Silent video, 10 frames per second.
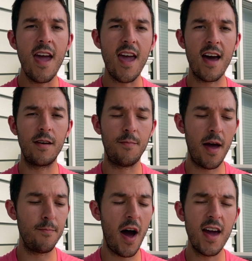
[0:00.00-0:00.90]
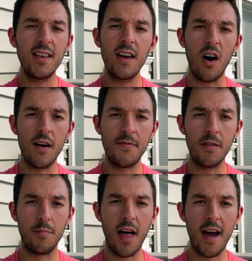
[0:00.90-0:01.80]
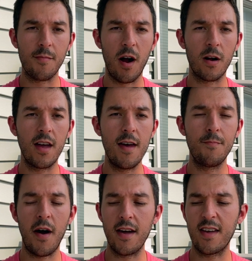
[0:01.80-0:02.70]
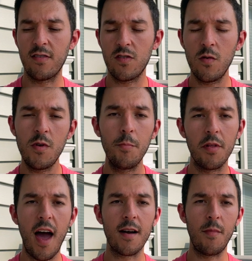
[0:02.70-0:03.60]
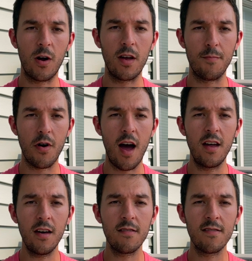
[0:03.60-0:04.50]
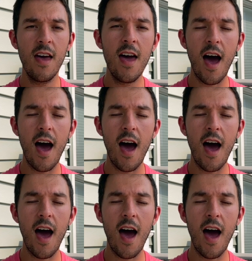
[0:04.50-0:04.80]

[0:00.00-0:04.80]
And by buying it off of the black market, by consuming black market products,